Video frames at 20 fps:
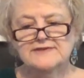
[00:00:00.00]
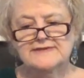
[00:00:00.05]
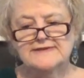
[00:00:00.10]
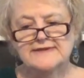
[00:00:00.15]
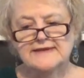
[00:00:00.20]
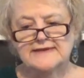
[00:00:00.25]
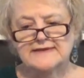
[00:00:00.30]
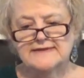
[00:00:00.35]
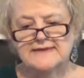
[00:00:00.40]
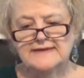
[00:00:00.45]

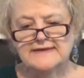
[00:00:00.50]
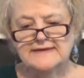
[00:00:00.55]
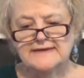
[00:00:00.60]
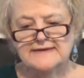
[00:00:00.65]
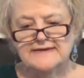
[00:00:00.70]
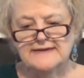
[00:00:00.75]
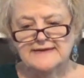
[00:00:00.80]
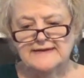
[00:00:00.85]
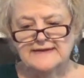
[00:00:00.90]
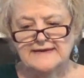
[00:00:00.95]
that the
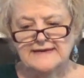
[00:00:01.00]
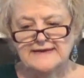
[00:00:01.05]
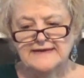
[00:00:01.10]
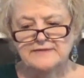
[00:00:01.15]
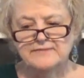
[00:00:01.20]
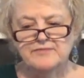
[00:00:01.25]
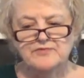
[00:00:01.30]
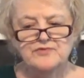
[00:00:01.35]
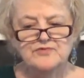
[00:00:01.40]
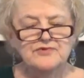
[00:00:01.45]

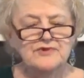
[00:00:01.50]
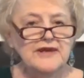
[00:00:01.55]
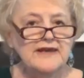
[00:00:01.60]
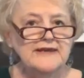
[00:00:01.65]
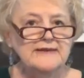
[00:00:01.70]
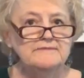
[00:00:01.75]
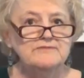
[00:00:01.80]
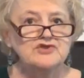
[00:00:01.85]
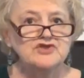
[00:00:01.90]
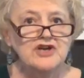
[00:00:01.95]
Hebrew
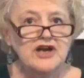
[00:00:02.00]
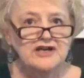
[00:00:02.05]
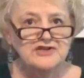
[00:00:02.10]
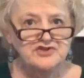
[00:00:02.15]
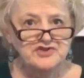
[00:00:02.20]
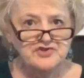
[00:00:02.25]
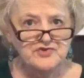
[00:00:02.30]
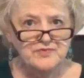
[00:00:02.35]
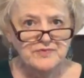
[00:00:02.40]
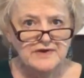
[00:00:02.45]
name
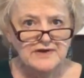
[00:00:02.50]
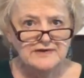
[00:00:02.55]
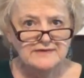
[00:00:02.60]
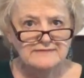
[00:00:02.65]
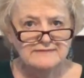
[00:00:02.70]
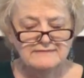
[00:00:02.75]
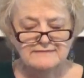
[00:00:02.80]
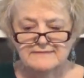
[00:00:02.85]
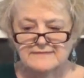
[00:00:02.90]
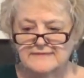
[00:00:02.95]
Joshua
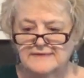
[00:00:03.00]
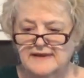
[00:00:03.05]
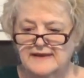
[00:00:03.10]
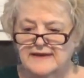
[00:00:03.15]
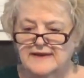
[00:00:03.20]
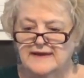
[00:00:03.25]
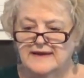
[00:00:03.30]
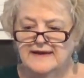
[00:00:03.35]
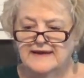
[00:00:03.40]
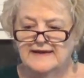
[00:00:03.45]

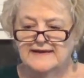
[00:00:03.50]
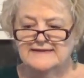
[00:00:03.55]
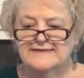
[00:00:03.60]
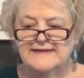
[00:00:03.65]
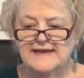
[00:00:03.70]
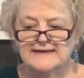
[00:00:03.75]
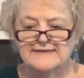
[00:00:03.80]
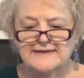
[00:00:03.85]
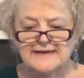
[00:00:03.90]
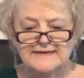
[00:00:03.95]
is
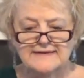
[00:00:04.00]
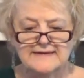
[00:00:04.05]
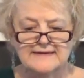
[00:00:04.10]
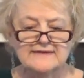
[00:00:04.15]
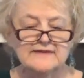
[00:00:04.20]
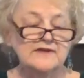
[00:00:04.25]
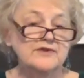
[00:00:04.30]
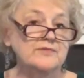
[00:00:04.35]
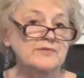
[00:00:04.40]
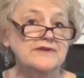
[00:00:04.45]

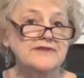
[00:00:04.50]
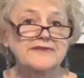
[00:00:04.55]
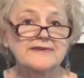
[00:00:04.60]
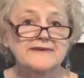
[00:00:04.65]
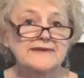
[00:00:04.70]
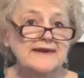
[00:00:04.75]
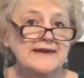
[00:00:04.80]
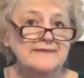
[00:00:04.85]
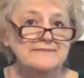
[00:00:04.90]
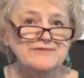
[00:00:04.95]
identical with the
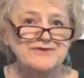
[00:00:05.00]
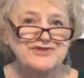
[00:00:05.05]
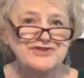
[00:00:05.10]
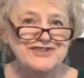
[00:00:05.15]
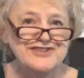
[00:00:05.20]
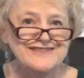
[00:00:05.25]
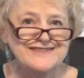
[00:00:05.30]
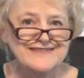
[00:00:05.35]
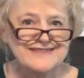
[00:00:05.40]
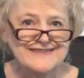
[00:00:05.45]
name
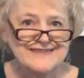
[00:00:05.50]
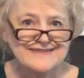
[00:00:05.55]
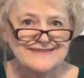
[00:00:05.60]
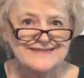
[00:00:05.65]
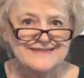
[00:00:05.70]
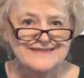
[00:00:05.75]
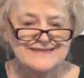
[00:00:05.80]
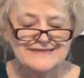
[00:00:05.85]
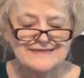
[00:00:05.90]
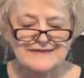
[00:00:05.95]

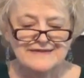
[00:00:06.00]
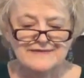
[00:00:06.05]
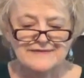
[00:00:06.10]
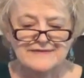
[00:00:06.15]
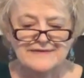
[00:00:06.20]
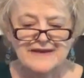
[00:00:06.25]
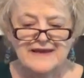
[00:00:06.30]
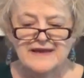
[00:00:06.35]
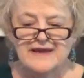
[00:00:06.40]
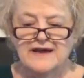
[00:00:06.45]
Jesus.
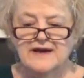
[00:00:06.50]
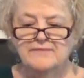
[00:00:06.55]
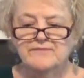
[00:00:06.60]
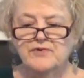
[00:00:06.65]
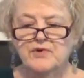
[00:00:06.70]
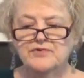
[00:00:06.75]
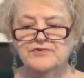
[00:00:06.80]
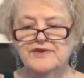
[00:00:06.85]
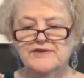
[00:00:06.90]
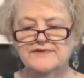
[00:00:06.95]

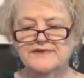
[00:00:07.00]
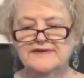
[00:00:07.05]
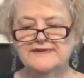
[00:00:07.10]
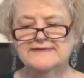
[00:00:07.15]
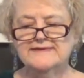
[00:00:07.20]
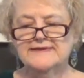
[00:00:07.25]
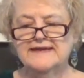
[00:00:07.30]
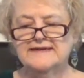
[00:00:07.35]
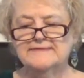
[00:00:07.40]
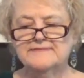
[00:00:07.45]
Both of these
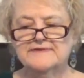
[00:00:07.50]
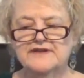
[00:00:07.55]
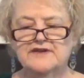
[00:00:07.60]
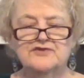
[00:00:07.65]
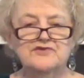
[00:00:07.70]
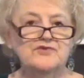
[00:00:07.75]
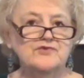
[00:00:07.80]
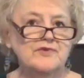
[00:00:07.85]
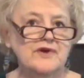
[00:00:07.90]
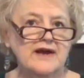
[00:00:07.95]
names are
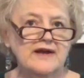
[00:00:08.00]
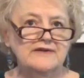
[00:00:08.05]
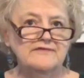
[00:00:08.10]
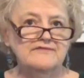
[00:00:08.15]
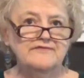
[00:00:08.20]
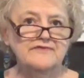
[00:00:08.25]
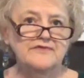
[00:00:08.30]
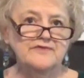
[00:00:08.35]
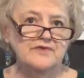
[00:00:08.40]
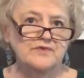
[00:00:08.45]
derived
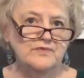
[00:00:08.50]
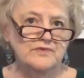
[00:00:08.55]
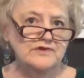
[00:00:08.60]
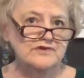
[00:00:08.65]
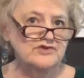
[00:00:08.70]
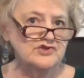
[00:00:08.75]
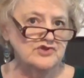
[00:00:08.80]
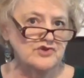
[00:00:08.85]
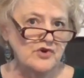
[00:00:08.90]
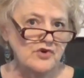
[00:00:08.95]
from the word
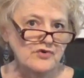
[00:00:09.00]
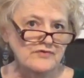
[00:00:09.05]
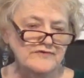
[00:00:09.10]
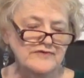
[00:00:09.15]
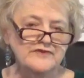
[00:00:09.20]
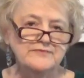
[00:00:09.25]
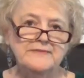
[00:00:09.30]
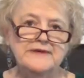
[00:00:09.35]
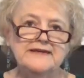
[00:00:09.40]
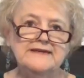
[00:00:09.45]
Jehovah,
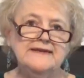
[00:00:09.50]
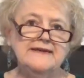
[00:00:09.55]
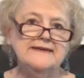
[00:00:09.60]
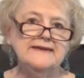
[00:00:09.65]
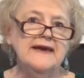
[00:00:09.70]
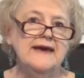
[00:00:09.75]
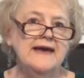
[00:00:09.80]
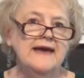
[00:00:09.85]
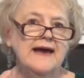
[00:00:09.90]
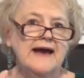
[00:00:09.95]
meaning
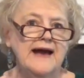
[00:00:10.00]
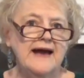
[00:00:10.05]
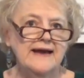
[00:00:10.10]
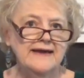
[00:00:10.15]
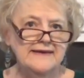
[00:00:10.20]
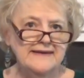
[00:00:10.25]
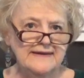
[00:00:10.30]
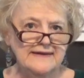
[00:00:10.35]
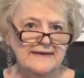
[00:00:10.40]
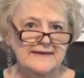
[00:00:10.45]
I
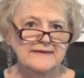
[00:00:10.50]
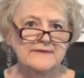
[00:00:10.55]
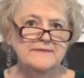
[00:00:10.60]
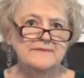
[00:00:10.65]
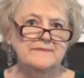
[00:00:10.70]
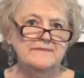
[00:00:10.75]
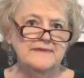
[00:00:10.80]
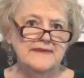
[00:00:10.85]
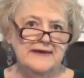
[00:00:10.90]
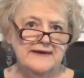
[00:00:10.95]

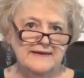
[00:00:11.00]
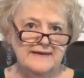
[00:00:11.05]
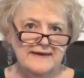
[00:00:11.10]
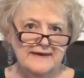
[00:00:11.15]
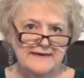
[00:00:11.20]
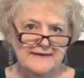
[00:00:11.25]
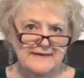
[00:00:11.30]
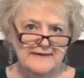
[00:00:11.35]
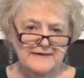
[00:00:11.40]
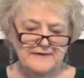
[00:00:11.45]
am that
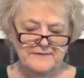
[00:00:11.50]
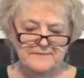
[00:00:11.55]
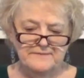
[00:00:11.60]
I am.